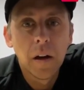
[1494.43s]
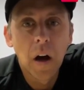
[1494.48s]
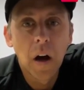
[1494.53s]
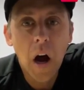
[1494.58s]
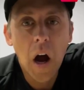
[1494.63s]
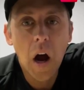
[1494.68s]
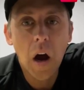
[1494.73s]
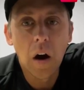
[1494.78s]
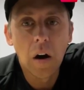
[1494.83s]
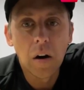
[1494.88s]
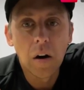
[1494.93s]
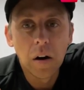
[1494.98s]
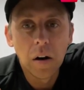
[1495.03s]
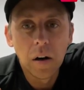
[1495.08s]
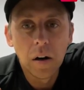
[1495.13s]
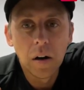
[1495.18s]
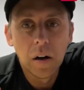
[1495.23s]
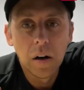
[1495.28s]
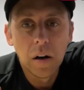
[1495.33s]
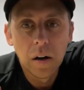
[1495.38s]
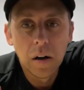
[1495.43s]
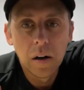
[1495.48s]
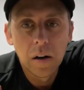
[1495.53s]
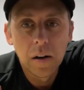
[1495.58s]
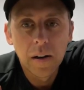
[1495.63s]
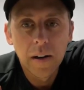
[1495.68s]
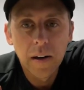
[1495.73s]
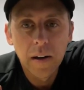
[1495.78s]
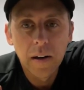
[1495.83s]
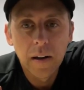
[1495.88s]
Oh,
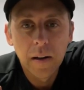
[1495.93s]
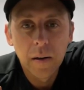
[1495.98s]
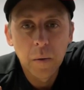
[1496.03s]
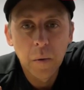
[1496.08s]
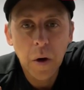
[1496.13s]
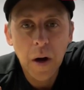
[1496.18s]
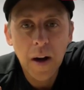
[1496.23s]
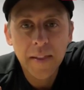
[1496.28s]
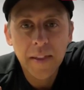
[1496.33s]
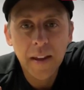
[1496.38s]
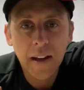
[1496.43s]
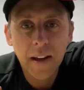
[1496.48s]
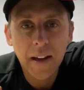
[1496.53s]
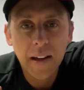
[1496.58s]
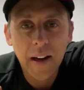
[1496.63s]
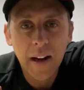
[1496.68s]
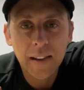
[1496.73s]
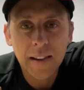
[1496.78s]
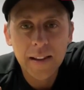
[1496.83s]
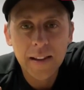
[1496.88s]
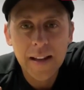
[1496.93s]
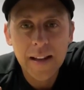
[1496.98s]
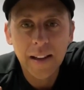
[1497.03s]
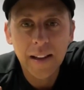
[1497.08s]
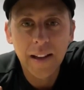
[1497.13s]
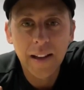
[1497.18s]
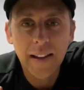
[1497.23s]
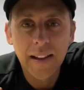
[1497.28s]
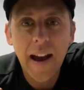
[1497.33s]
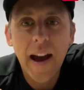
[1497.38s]
well, I think I caught the
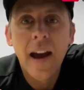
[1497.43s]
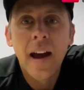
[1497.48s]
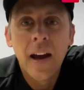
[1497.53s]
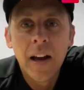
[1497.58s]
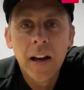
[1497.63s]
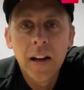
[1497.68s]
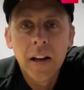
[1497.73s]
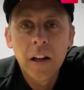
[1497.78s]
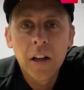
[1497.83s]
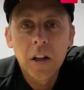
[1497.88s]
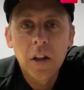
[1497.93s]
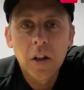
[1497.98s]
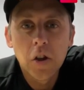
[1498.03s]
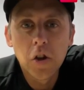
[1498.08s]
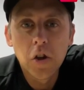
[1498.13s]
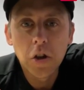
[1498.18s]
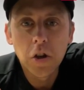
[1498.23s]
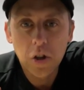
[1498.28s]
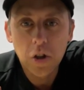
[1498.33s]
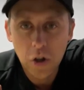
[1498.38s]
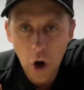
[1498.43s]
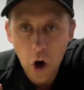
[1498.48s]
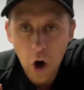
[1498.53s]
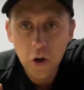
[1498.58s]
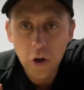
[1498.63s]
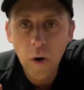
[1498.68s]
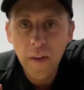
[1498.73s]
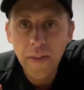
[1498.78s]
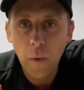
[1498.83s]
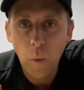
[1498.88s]
tail end of that. Are
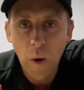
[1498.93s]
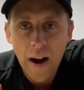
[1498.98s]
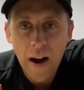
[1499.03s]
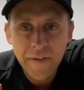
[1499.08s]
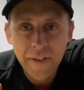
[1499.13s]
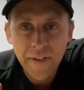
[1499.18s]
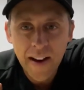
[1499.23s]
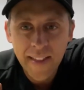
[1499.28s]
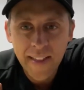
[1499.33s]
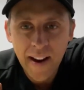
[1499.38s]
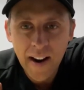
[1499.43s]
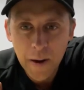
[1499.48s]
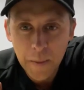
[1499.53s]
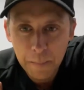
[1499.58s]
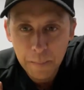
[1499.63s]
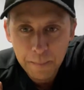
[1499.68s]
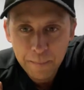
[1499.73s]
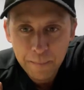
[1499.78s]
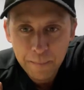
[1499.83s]
you on the Wi-Fi there?